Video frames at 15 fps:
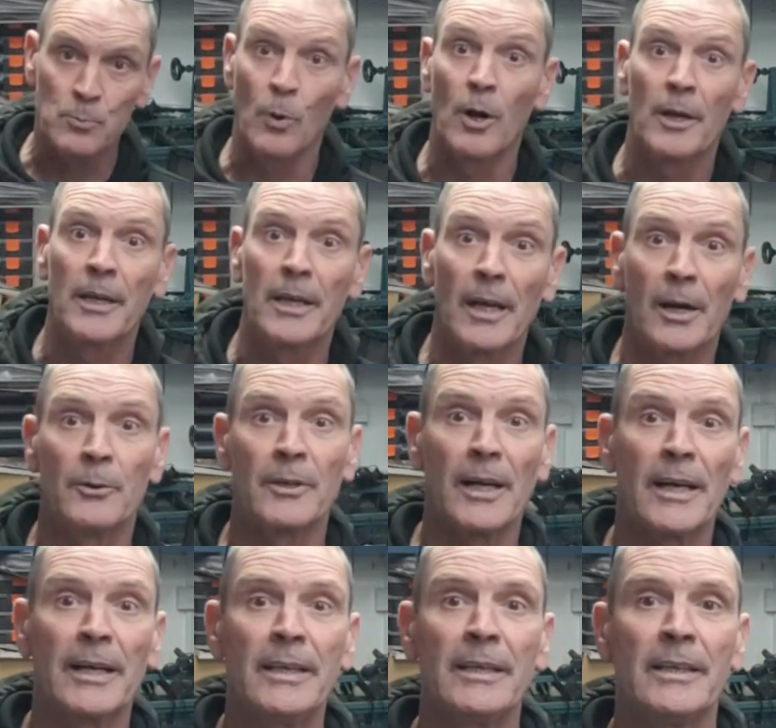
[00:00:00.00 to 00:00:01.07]
working
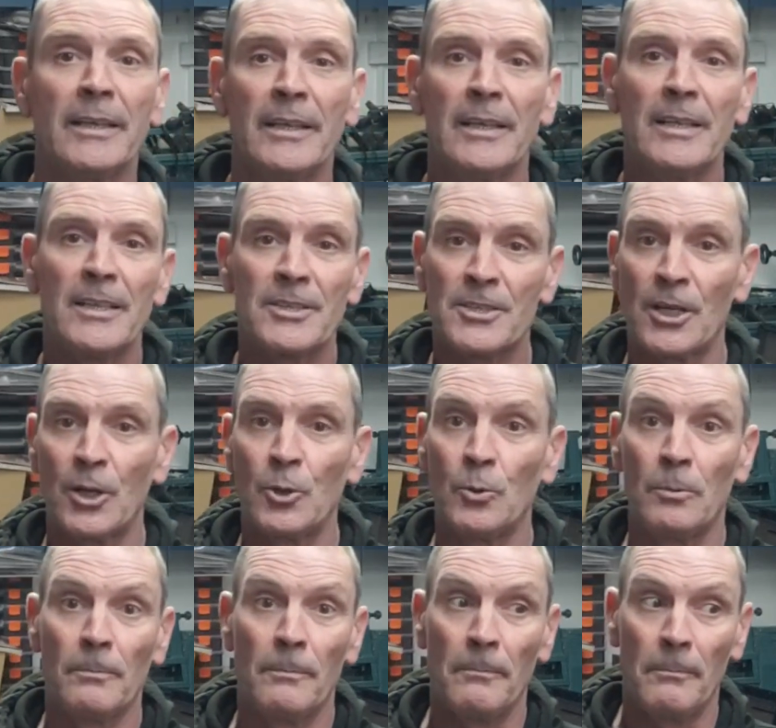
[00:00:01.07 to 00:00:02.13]
okay.
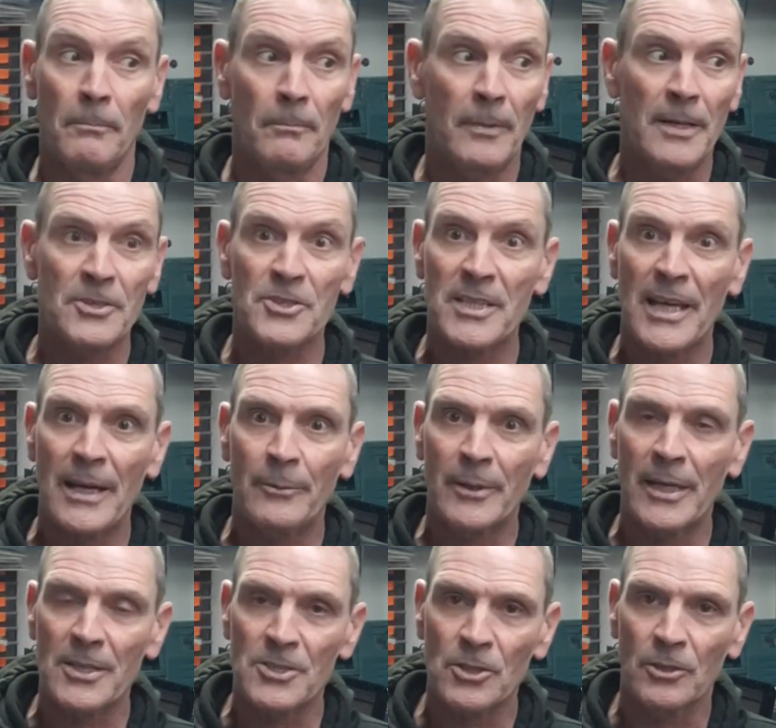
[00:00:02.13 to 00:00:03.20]
So let's see how it
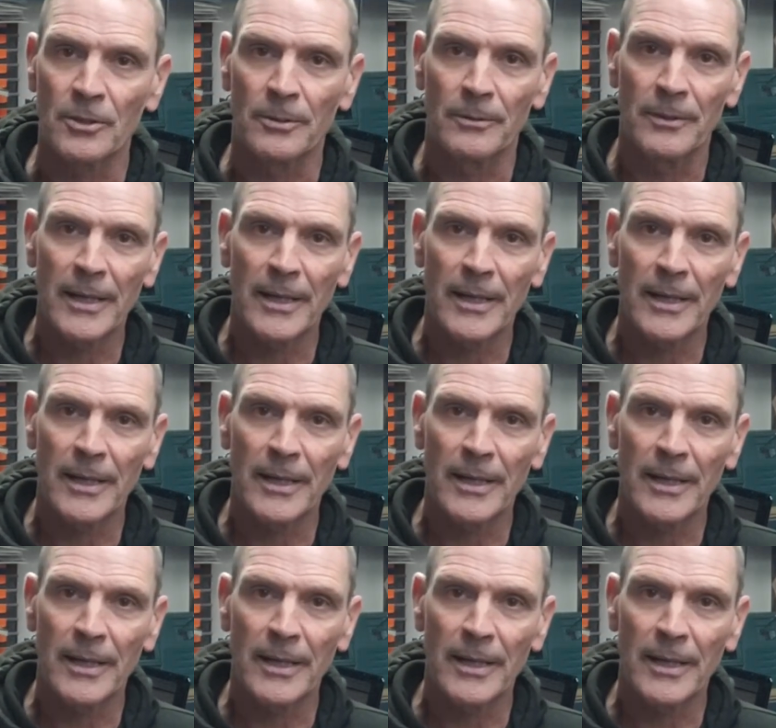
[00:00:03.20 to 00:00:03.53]
gets on.